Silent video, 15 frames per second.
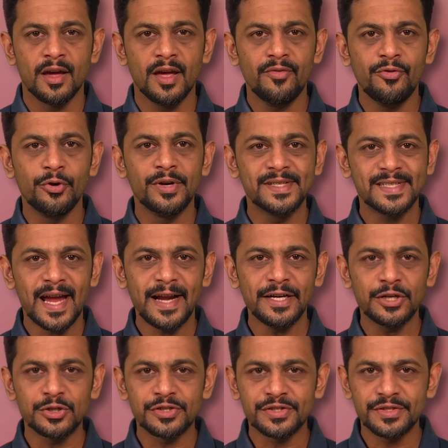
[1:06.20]
If you decide
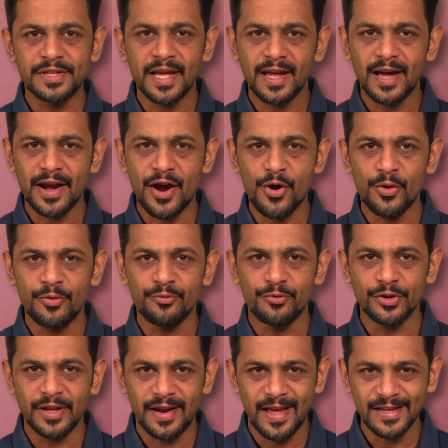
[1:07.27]
to stick around for
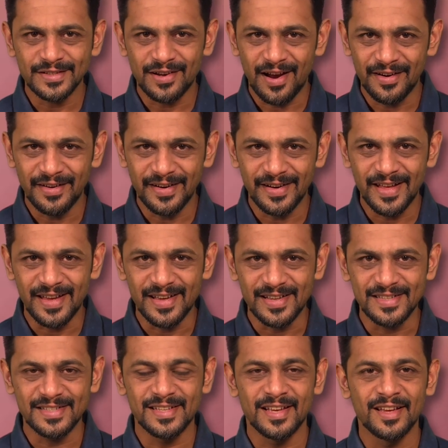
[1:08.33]
the next 100
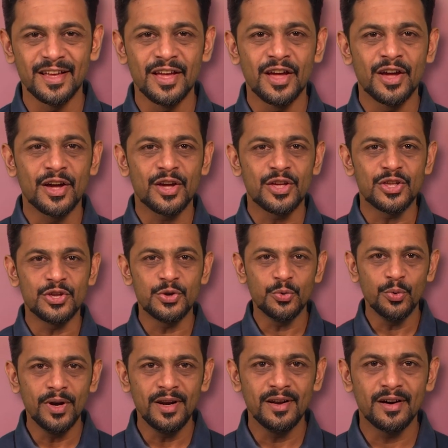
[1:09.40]
days, you
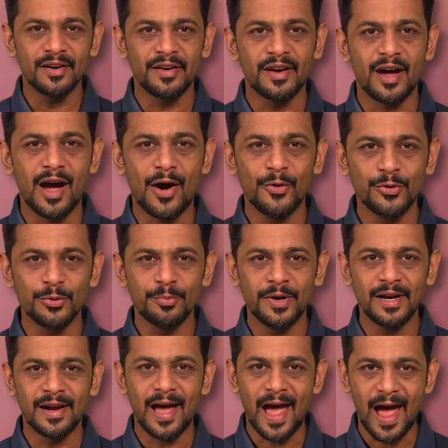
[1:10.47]
will learn how to
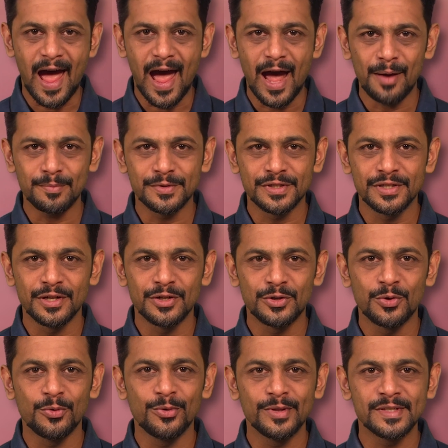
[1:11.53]
build apps,
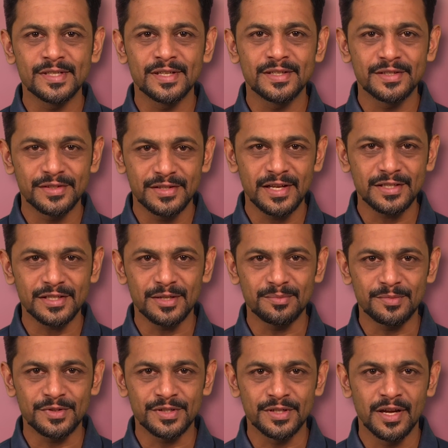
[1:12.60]
tools,
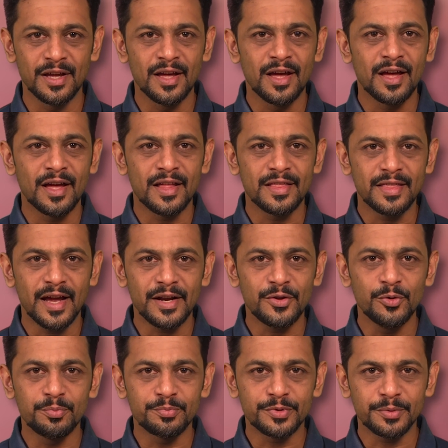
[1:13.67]
systems that
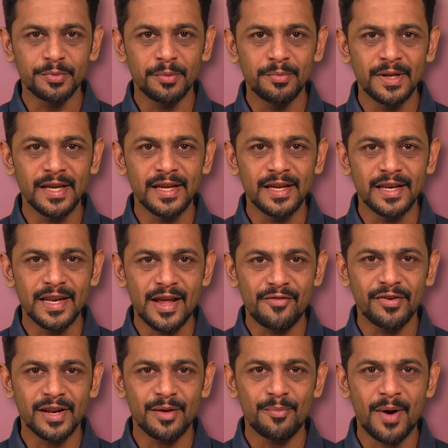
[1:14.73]
you probably
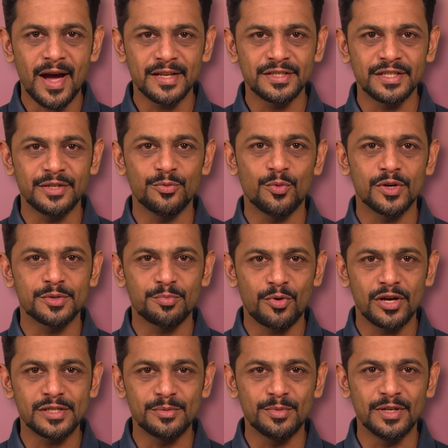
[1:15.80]
never imagined was
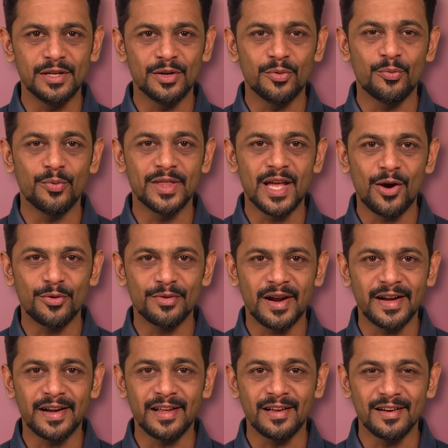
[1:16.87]
possible without
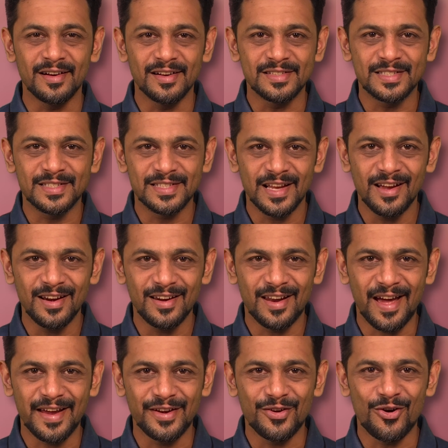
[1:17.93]
writing a single
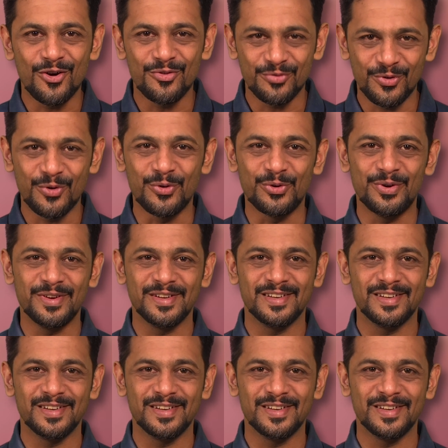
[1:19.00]
line of code.